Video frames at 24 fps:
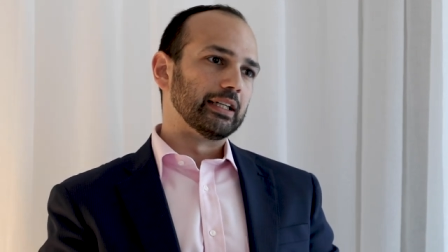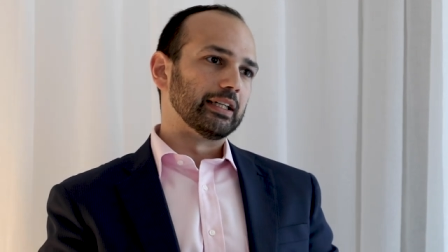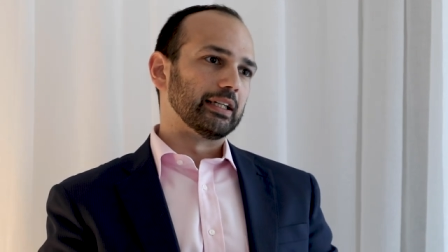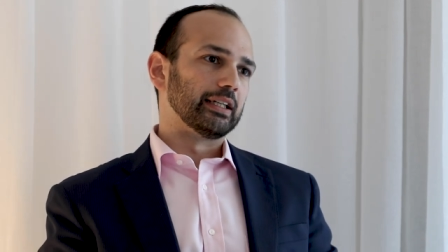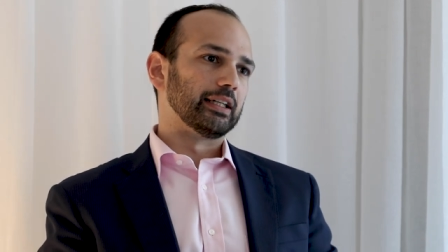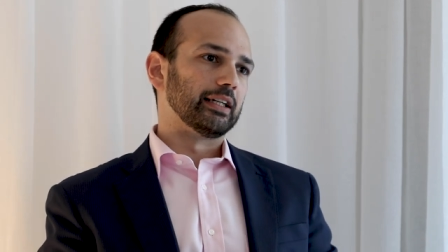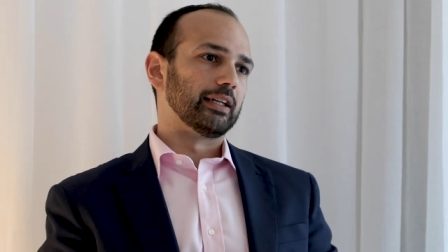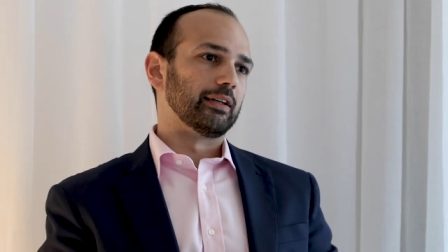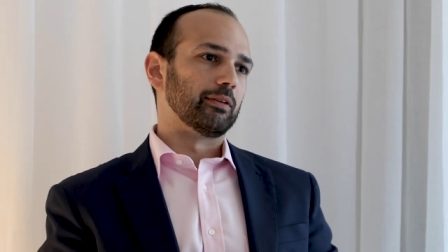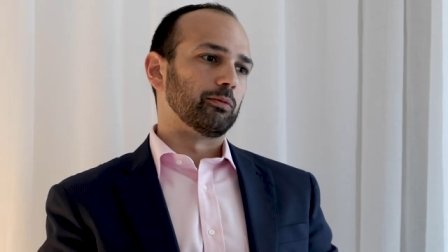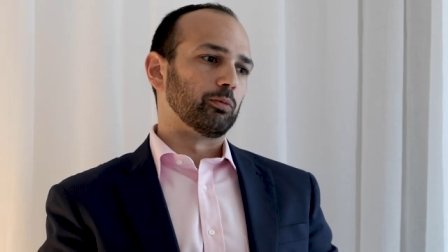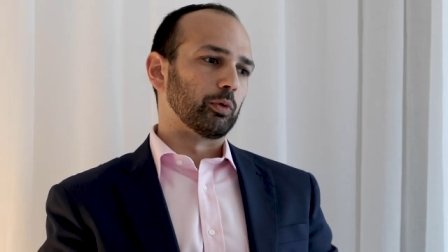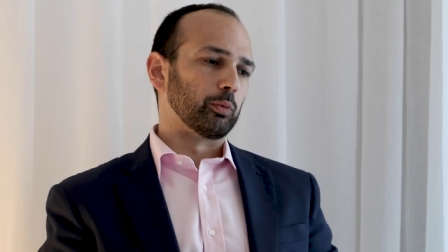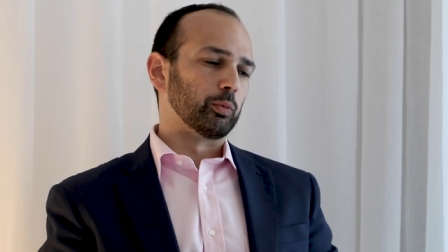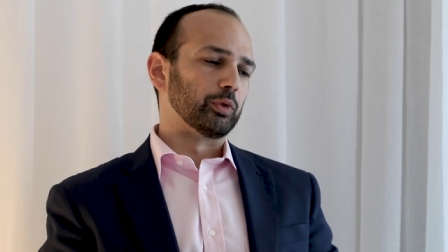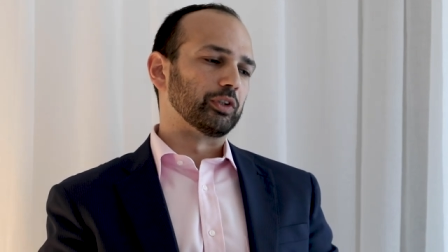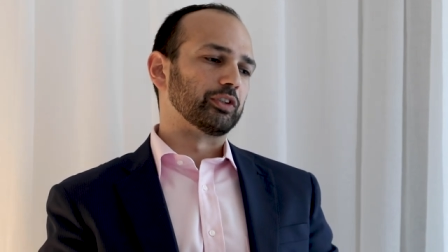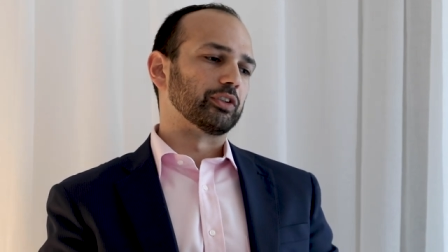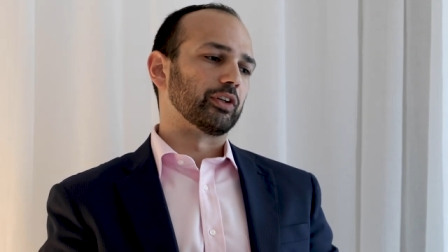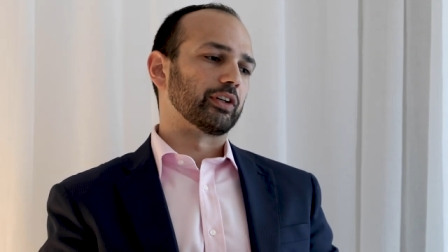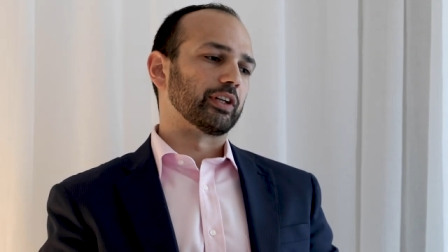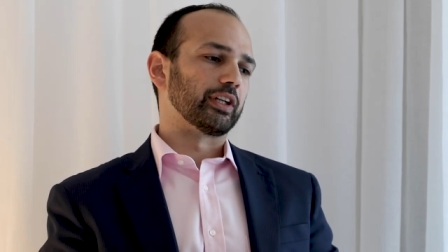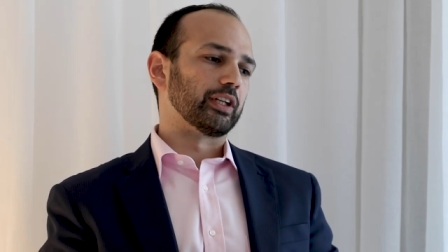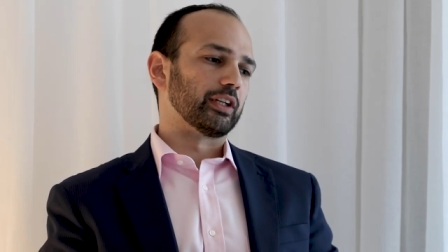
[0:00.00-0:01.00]
um, when
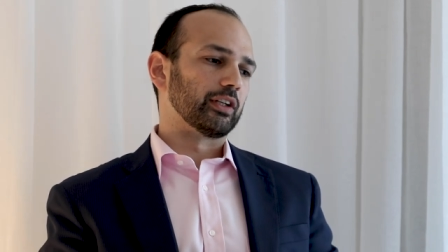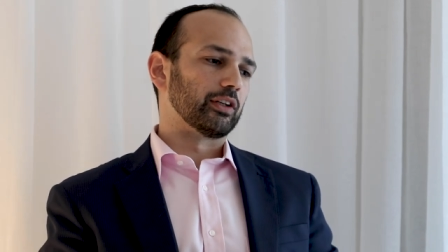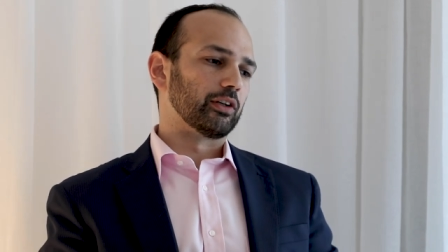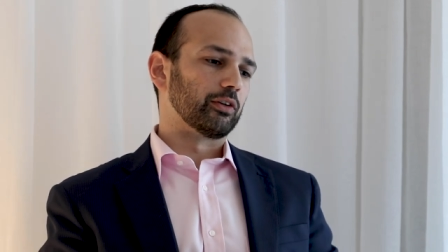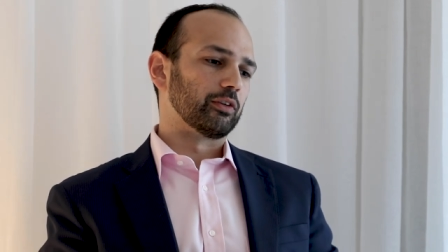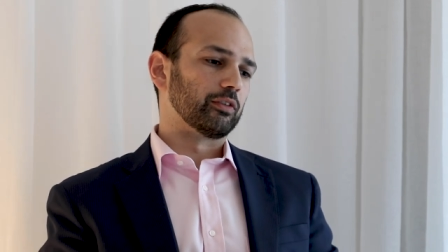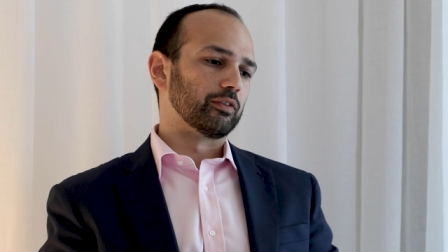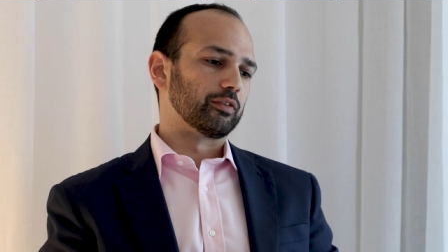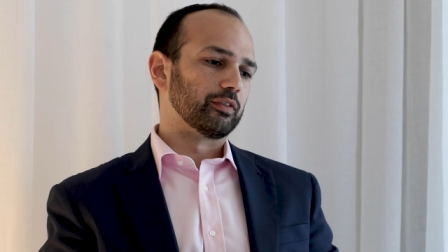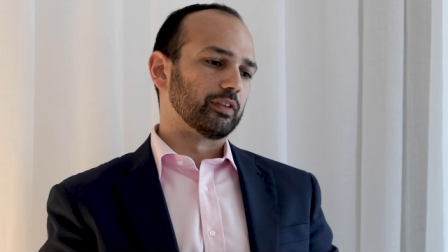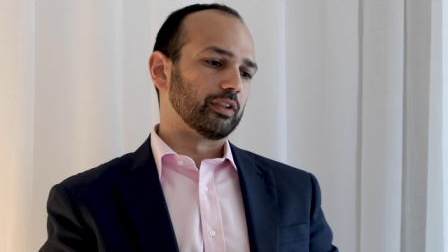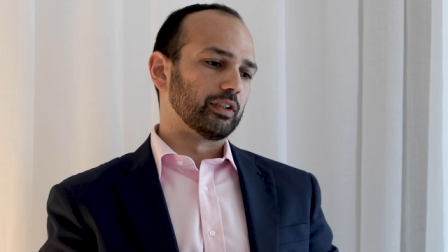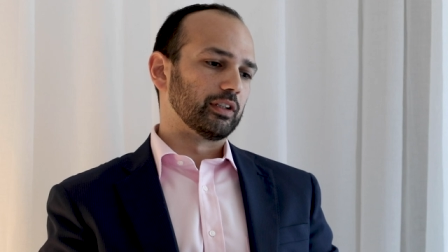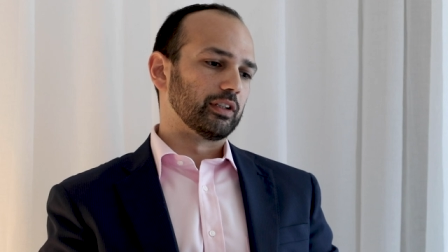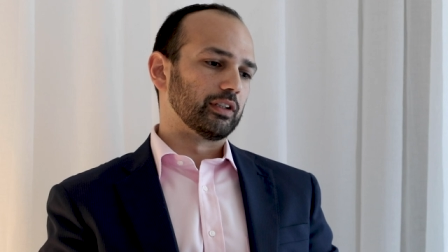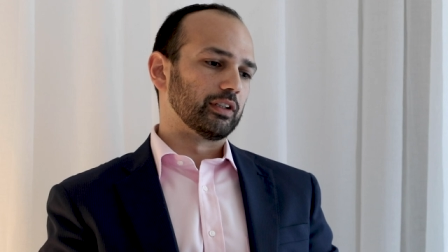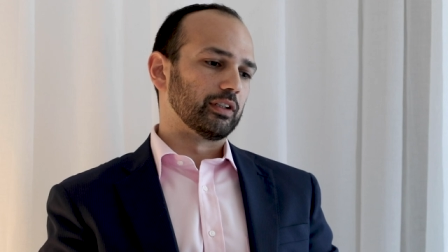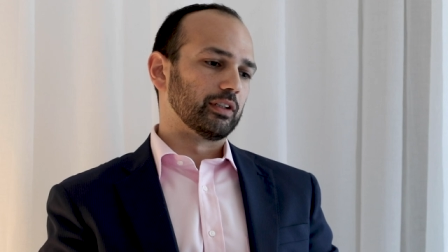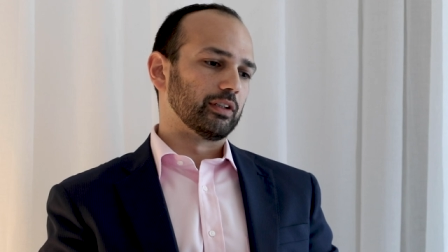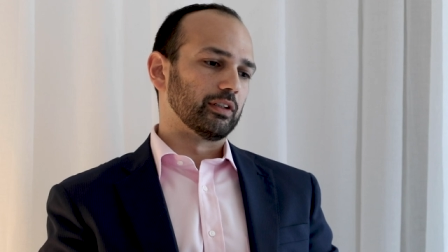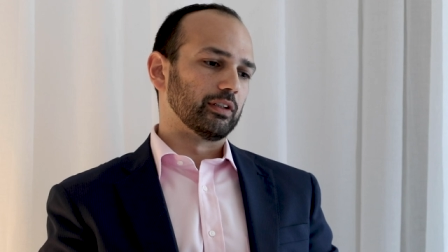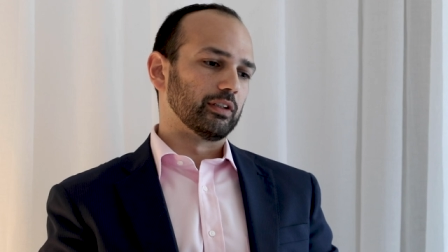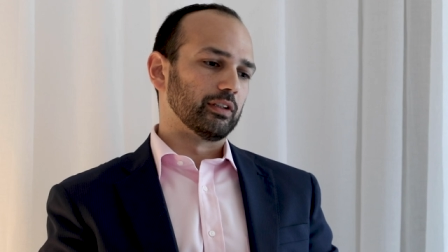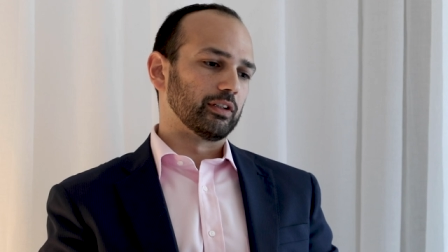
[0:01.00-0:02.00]
we're talking
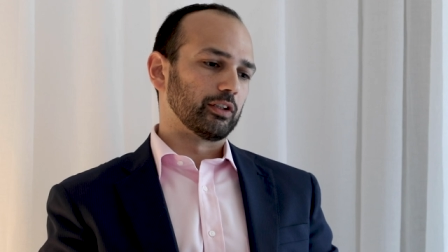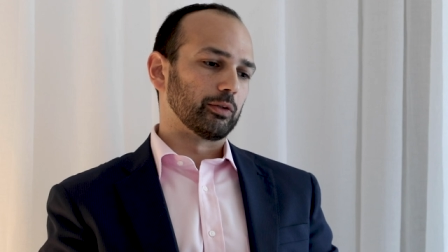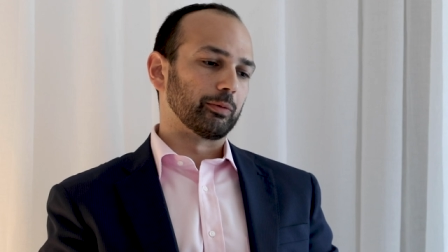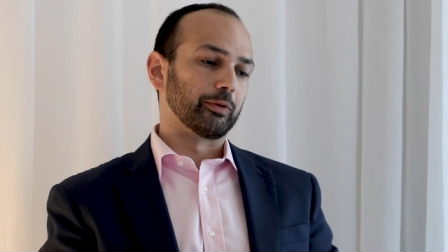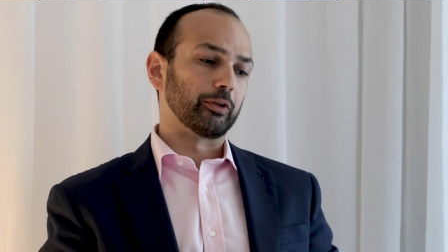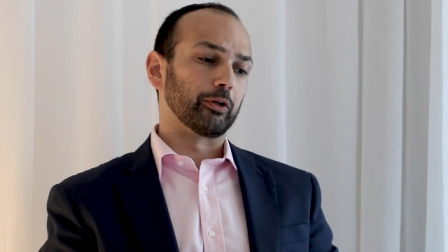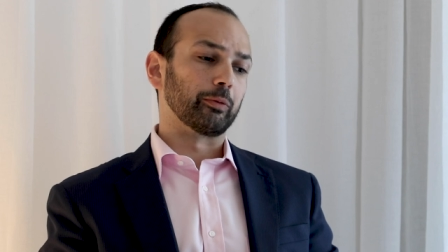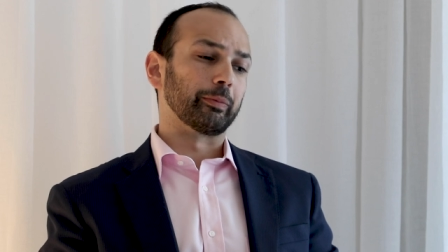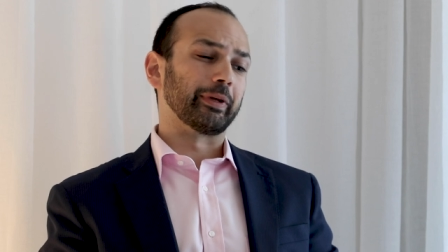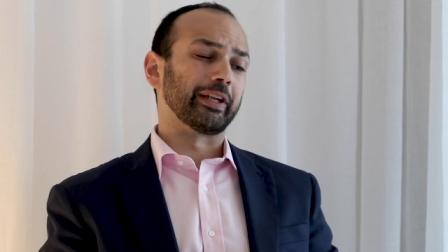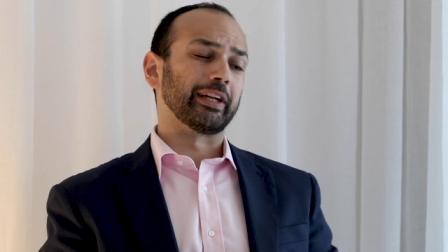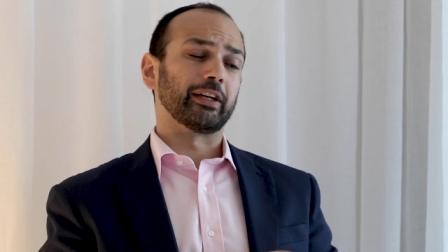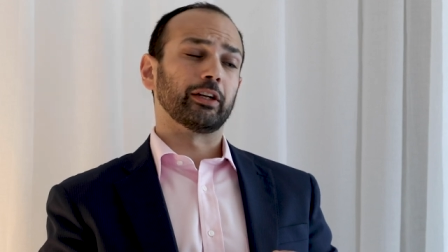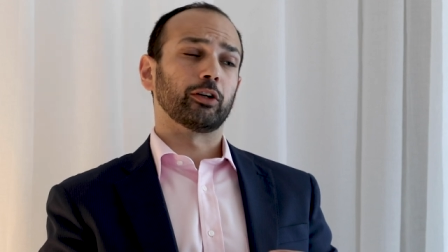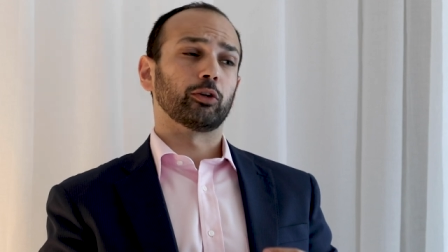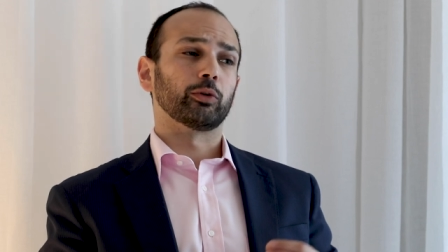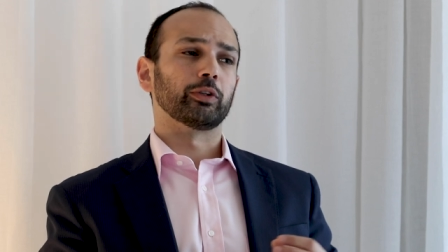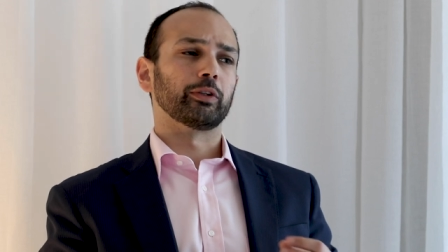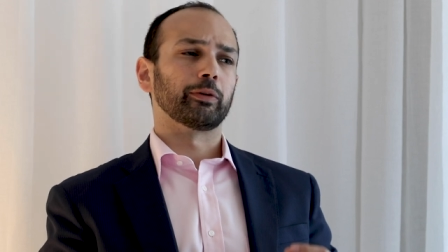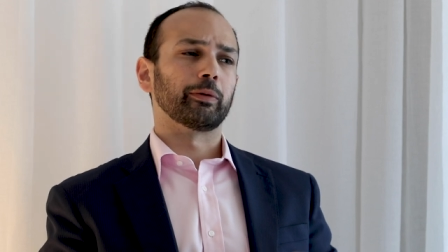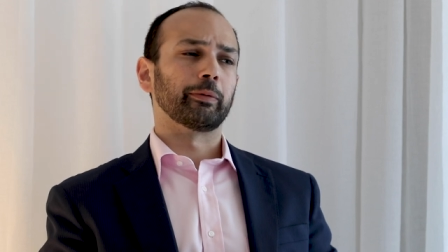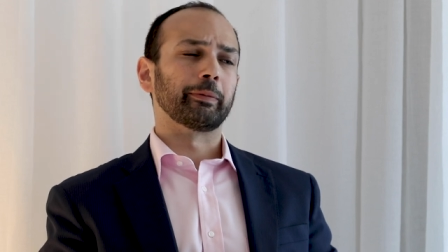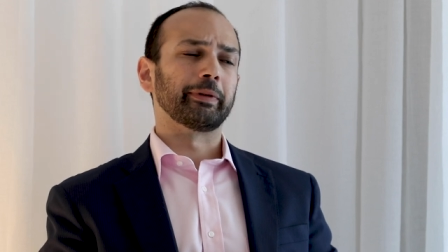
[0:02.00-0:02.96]
over quantum